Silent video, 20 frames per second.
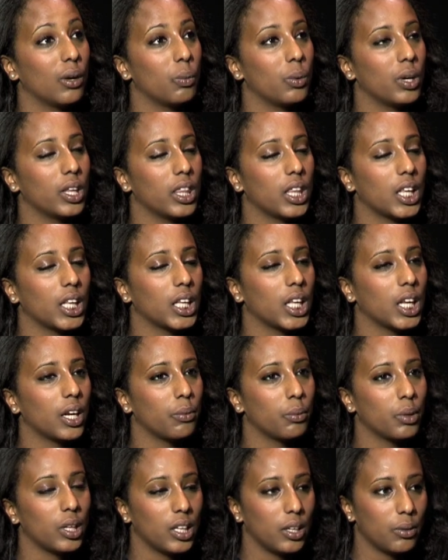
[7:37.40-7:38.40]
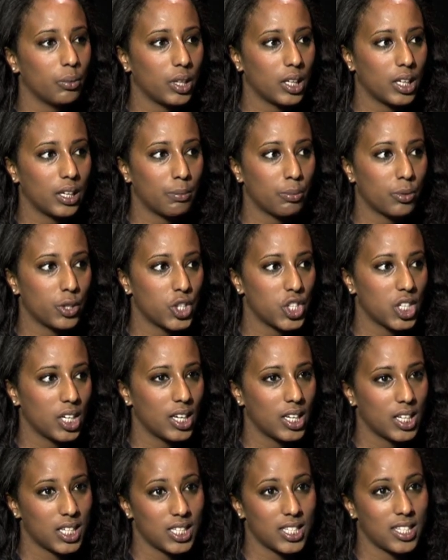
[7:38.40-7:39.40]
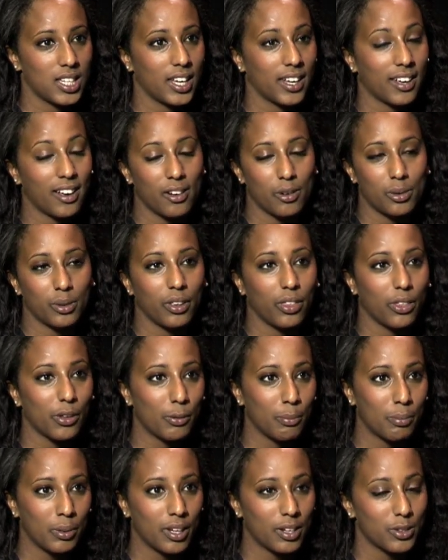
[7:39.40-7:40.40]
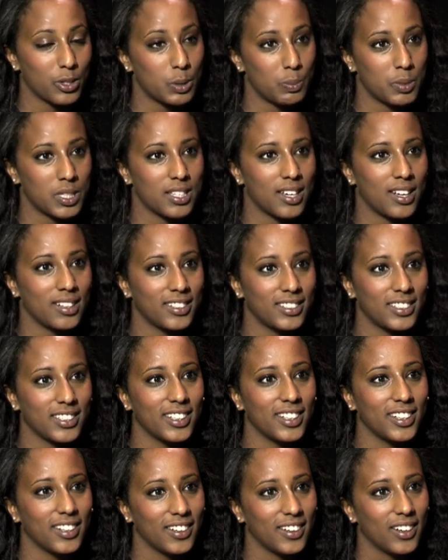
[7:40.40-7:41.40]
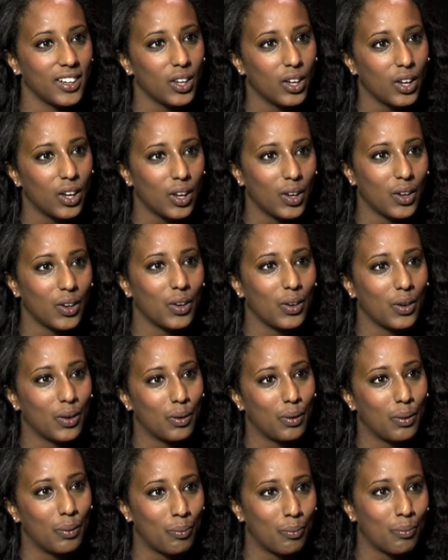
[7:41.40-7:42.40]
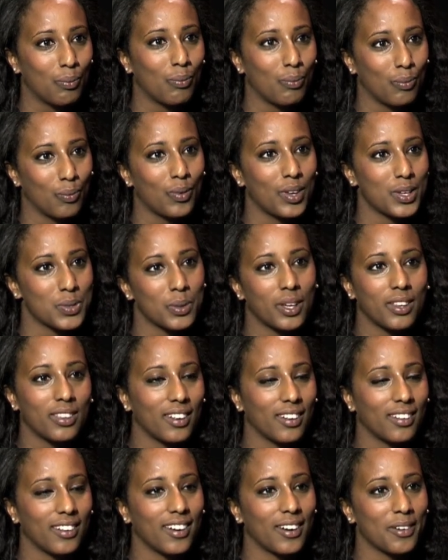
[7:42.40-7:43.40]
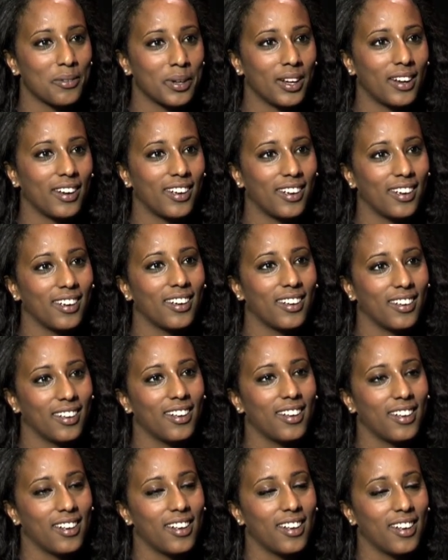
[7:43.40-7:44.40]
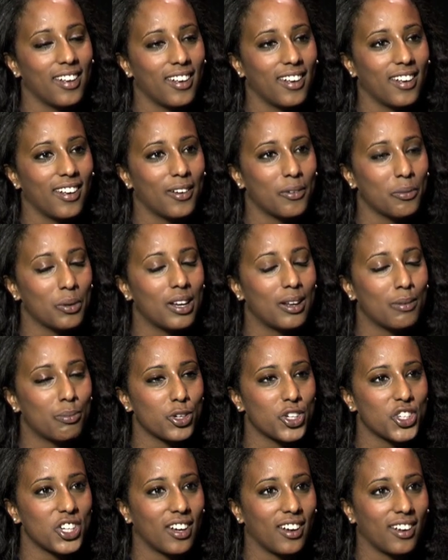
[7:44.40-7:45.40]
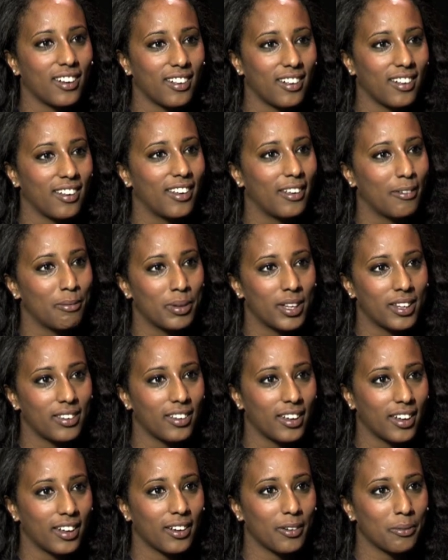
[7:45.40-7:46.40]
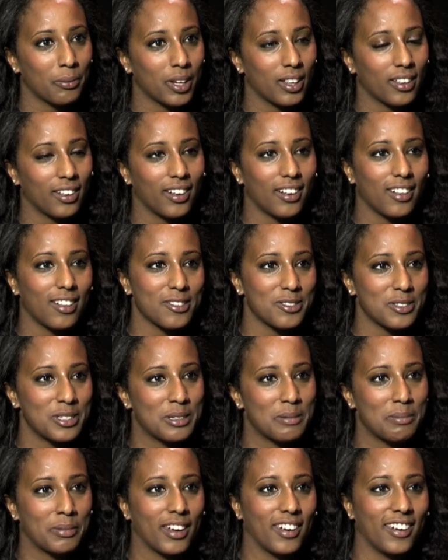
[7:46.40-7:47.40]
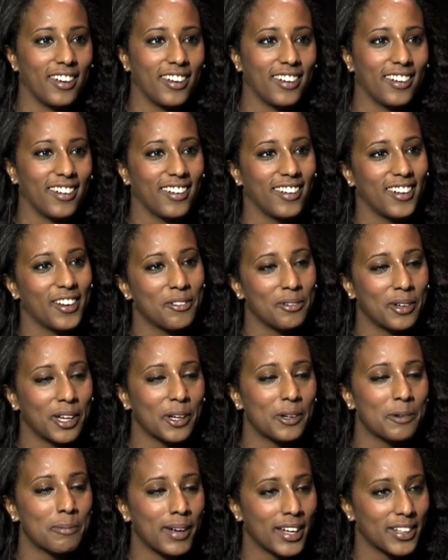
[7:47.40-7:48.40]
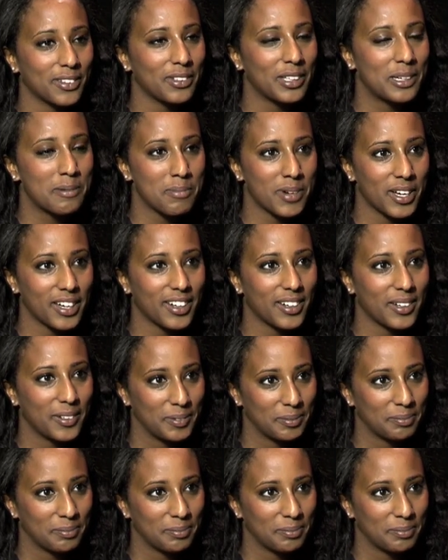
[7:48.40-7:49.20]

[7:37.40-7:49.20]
one thing that I really, really appreciate is, like, our Ethiopian hospitality. It's one thing that I really, really appreciate and have been taken really close to me when I go back to Denmark.